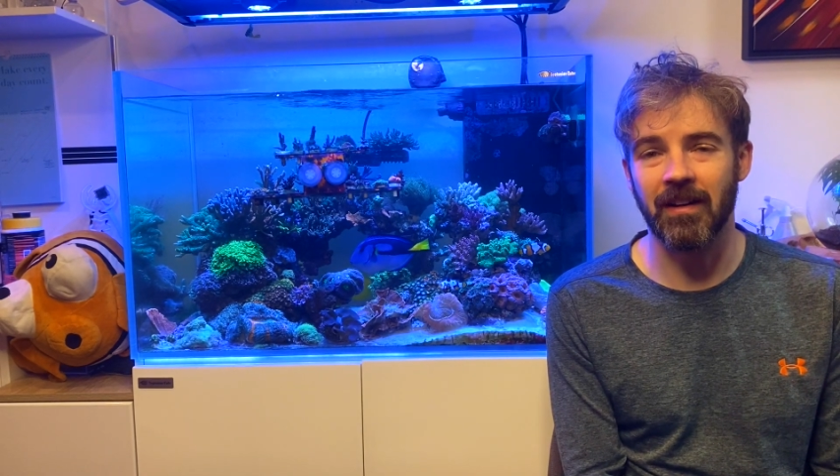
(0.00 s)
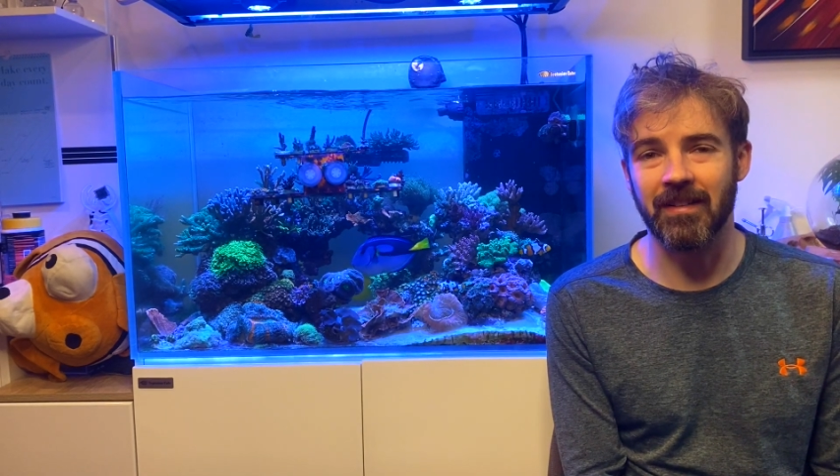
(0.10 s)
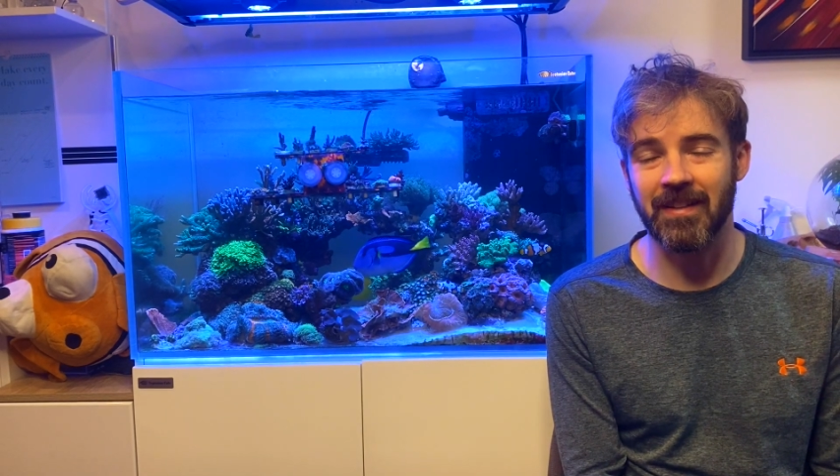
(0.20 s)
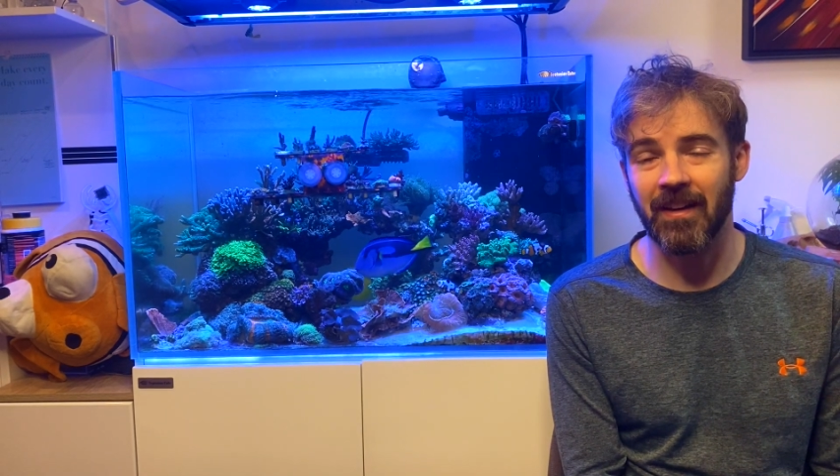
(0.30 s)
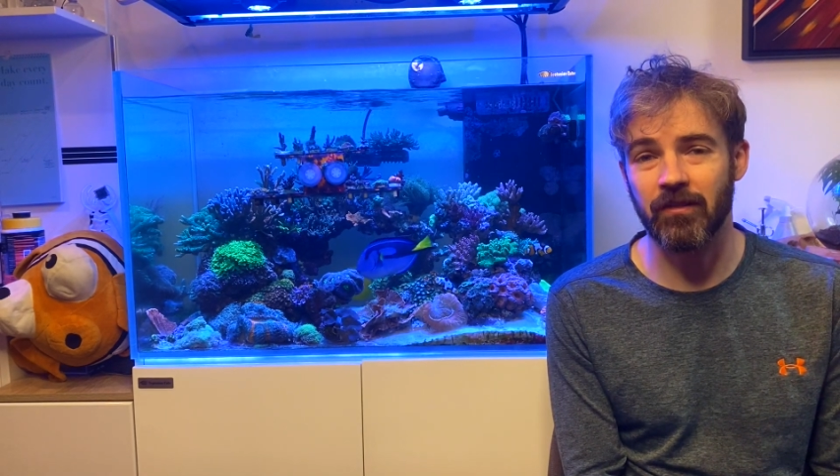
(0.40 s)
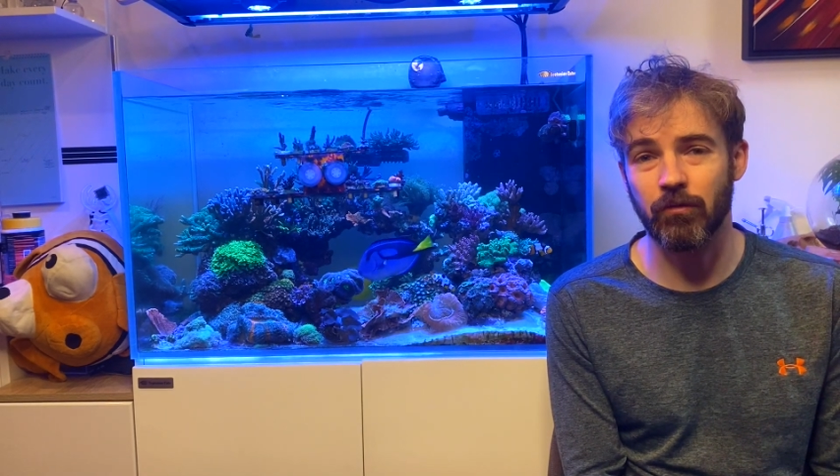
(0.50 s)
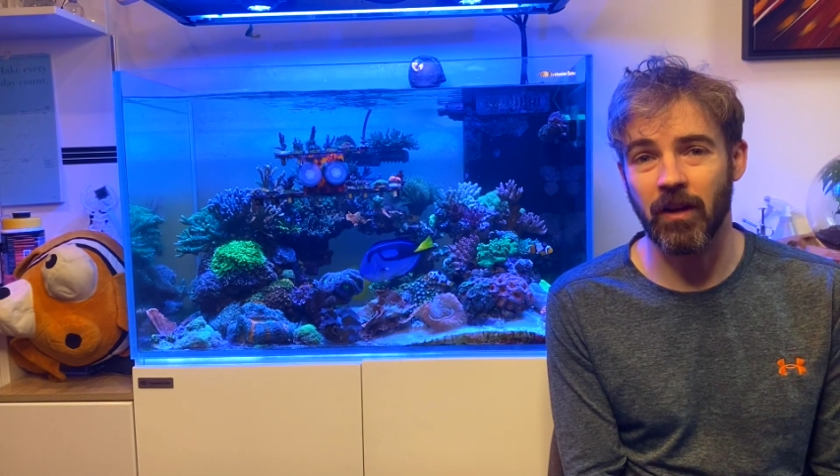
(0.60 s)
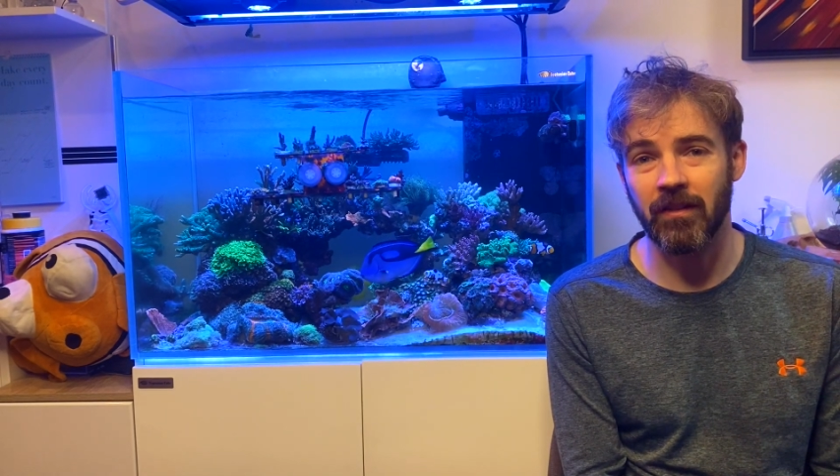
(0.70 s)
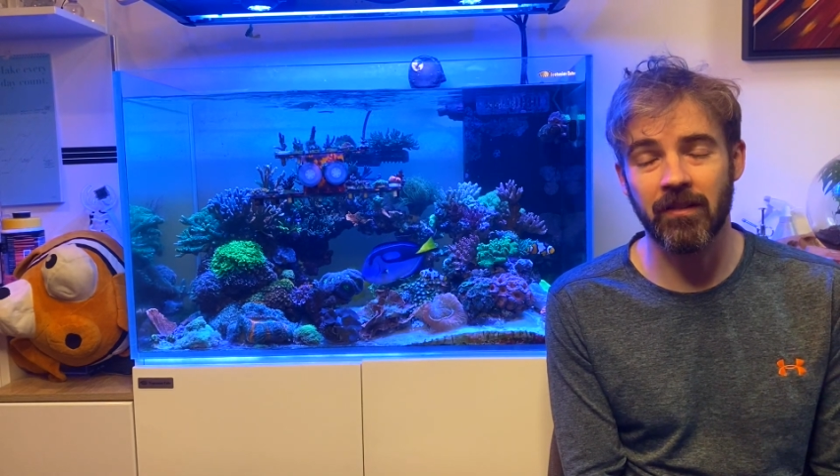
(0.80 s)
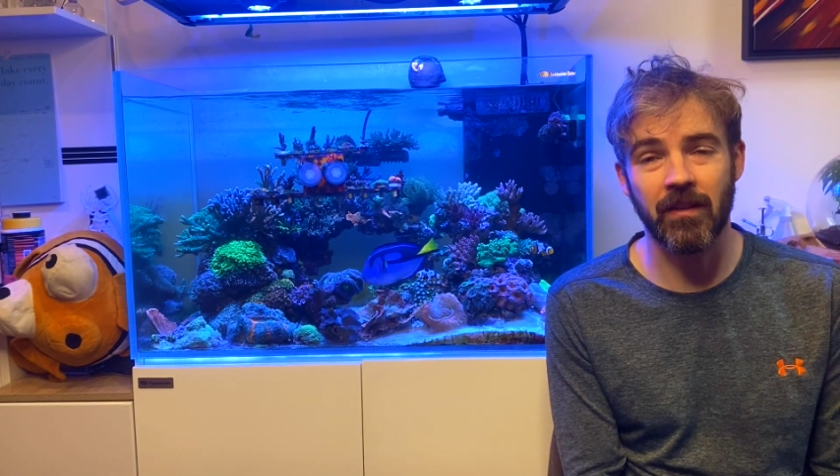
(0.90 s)
test
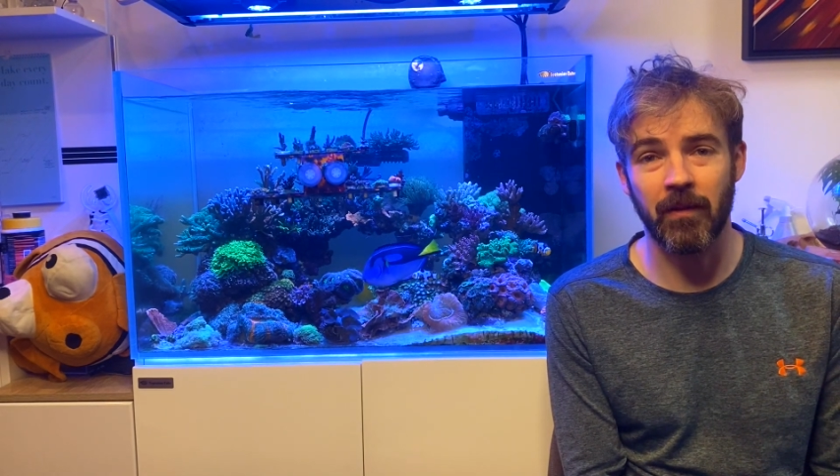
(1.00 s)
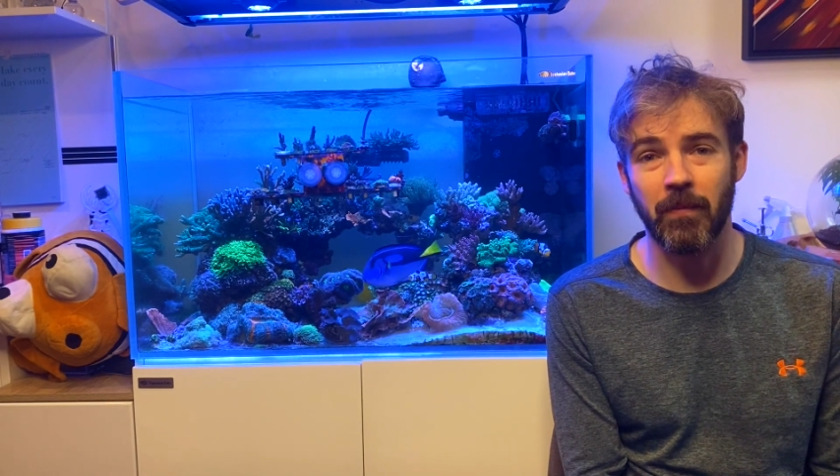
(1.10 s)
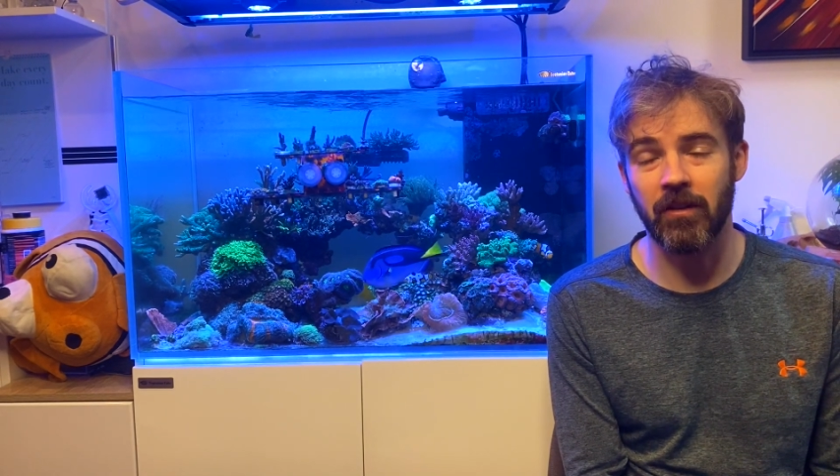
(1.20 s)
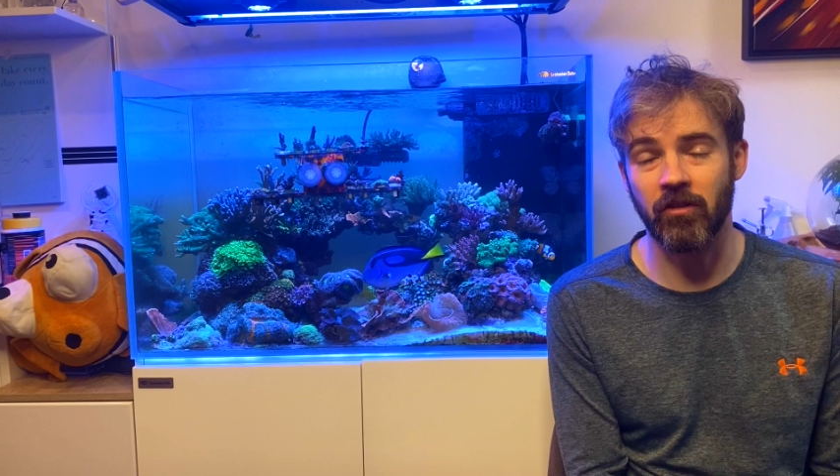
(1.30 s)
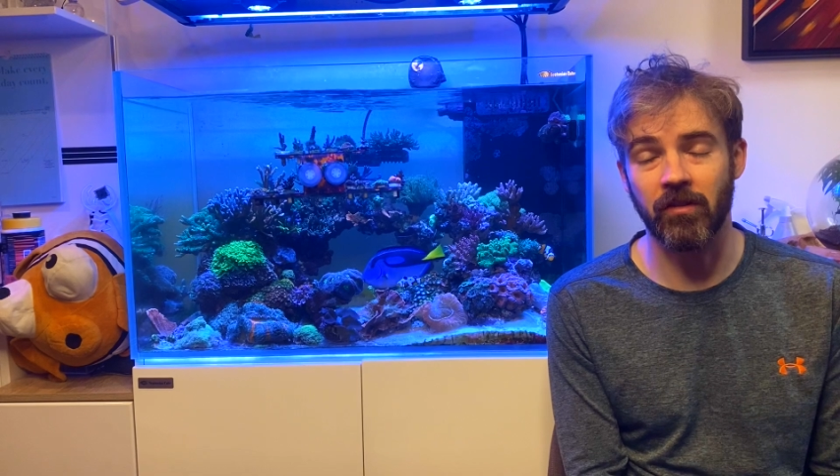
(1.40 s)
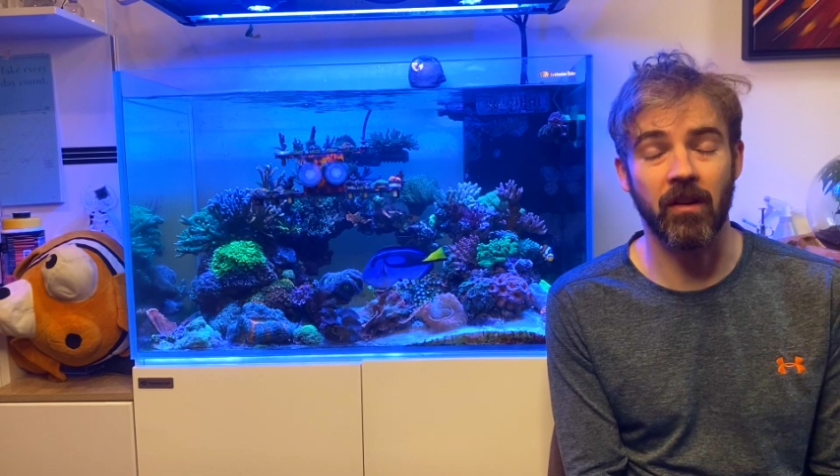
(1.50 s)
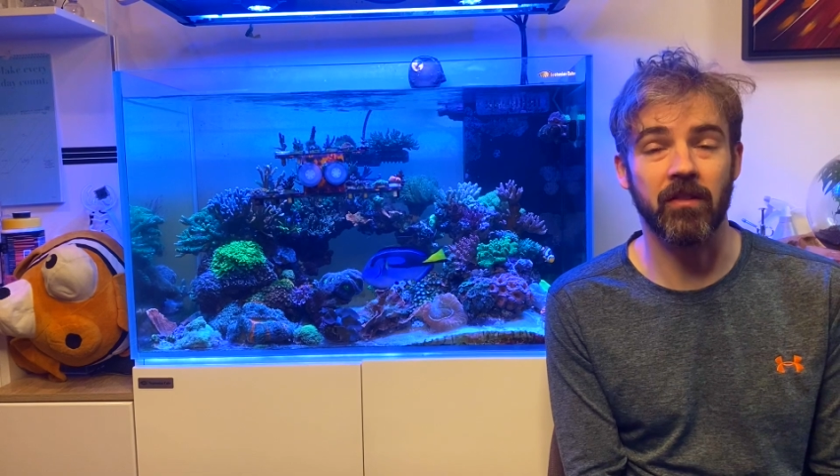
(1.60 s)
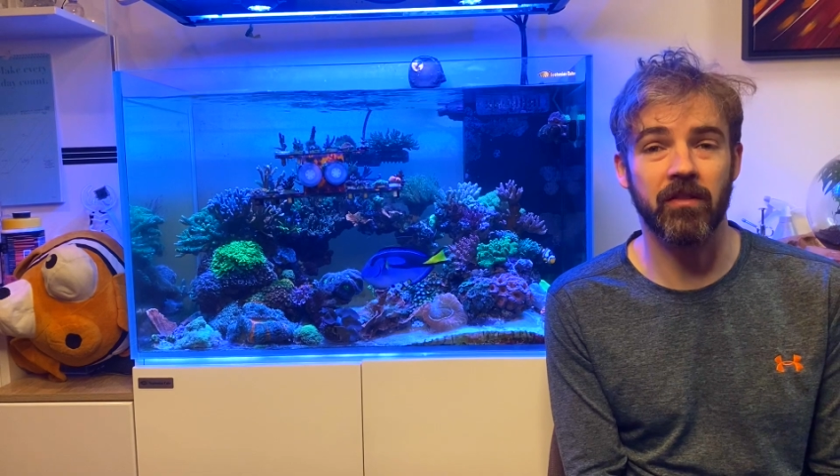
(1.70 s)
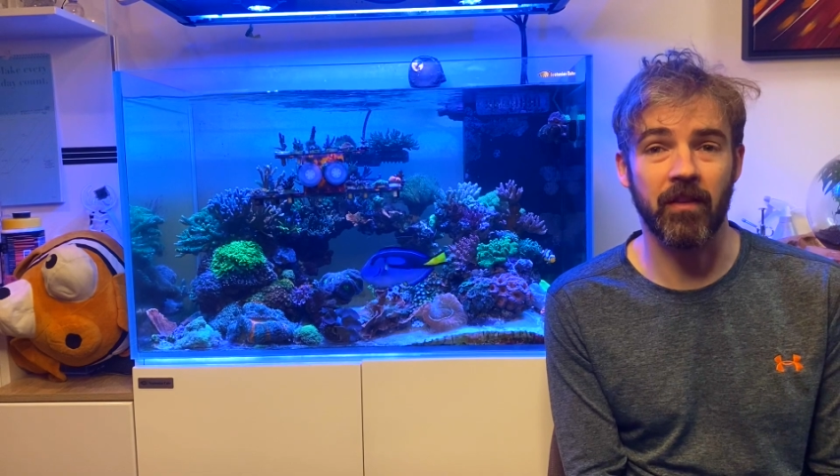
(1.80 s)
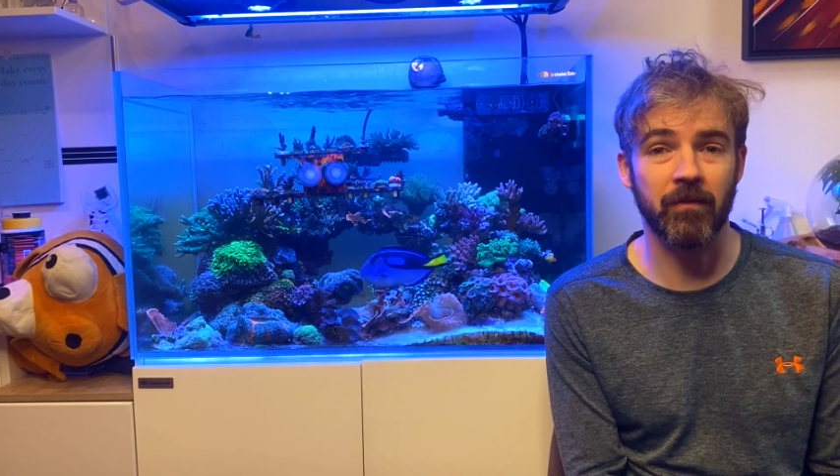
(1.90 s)
runs and measures
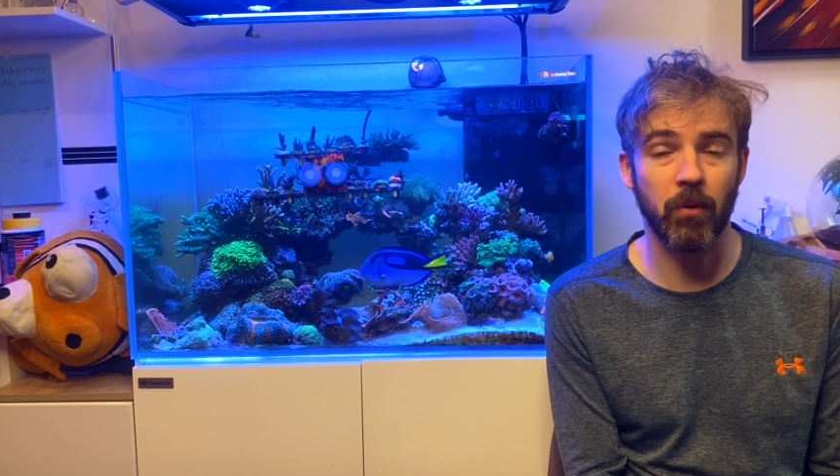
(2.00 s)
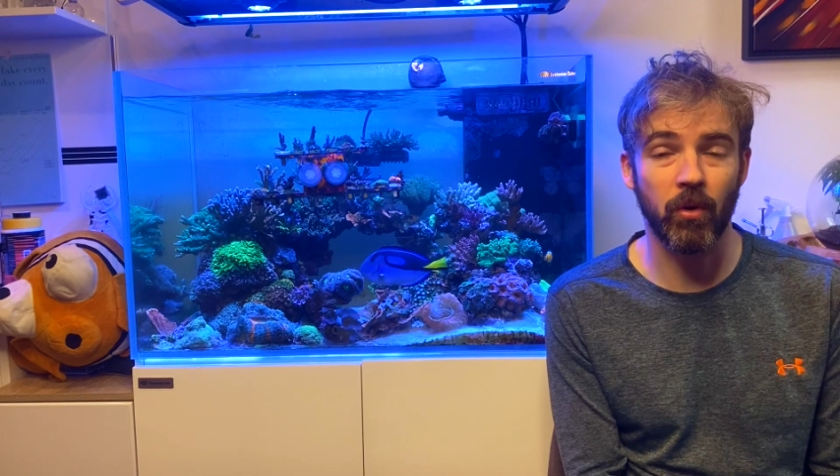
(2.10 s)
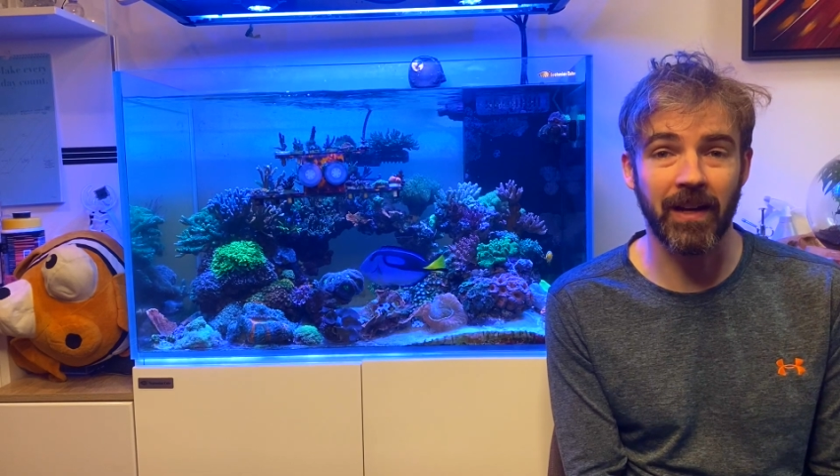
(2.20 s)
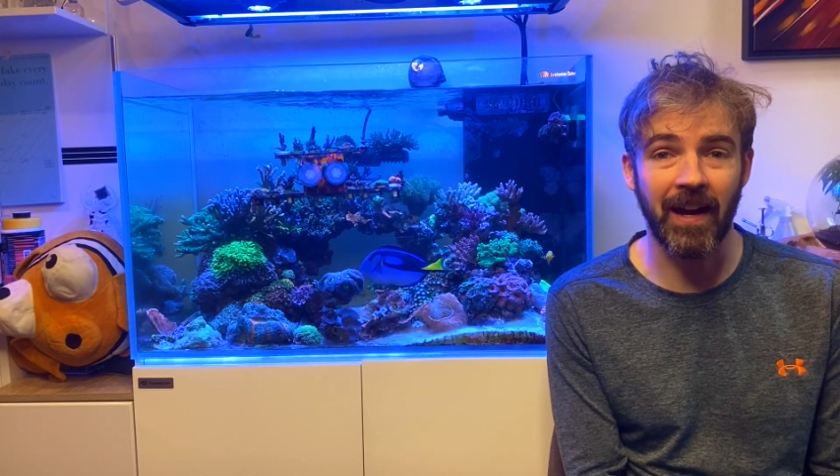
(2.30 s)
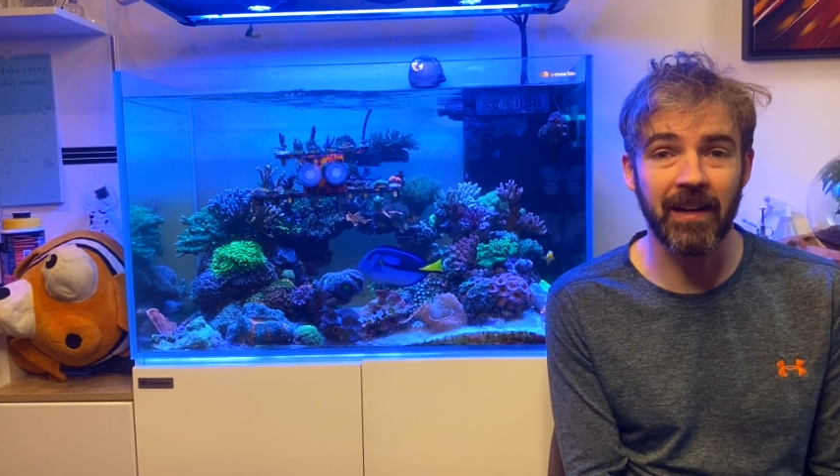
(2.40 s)
7.8,